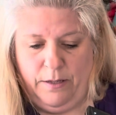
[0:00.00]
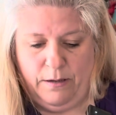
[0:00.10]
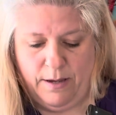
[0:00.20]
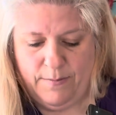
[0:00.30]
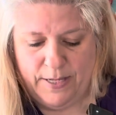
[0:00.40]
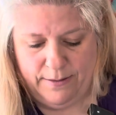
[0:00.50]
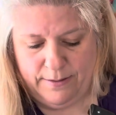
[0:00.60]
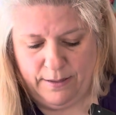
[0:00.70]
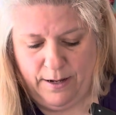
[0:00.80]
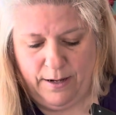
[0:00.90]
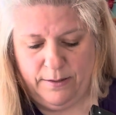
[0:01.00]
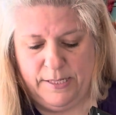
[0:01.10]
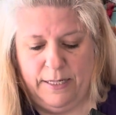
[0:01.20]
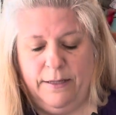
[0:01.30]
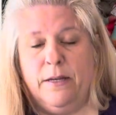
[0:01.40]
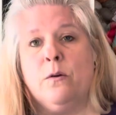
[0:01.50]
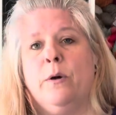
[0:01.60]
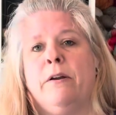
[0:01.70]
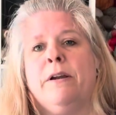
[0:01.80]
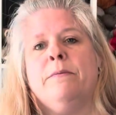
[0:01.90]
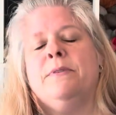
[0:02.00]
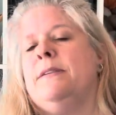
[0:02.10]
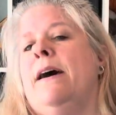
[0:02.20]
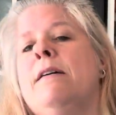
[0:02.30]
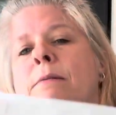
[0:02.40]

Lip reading: Amy's Deadly Aquarium sale.